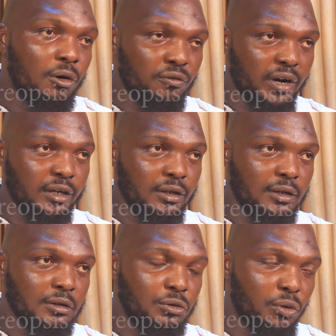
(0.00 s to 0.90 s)
over
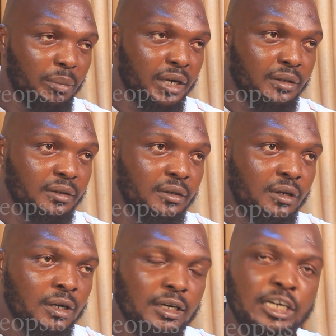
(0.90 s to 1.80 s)
a domain.
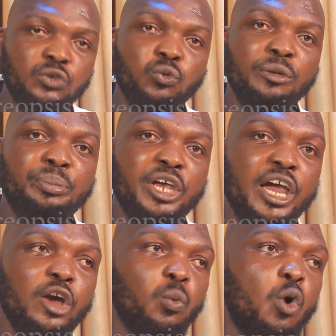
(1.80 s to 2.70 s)
It will be
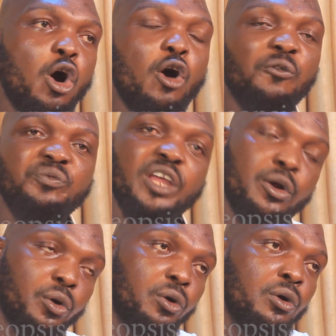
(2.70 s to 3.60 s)
a war of
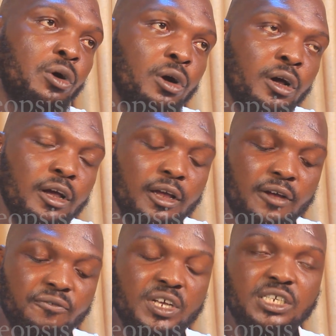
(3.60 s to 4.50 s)
terror.
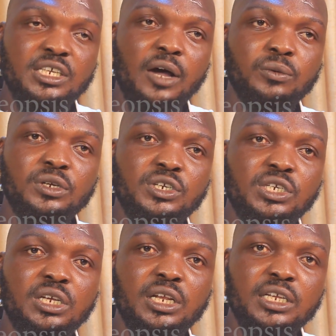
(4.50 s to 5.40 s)
If the
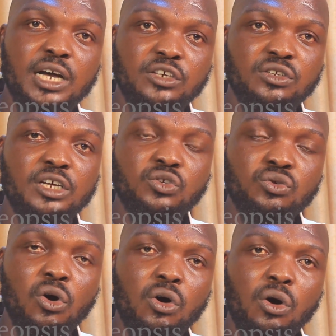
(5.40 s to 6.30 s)
Southeast leaders, the
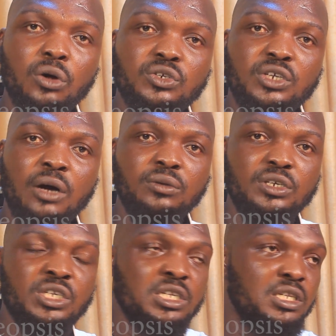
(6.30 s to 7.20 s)
so-called
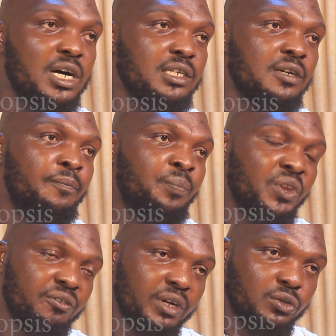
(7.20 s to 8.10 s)
Southeast leaders,
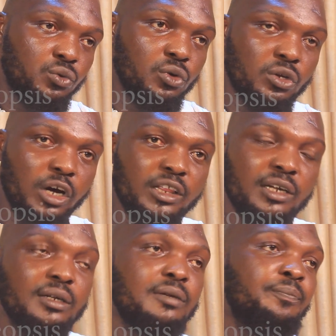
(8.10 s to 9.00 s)
if they do
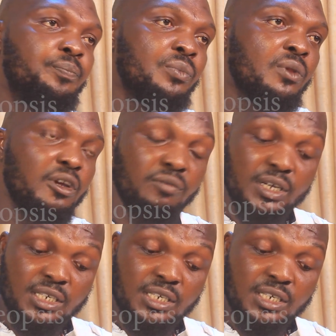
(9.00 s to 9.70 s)
nothing, if they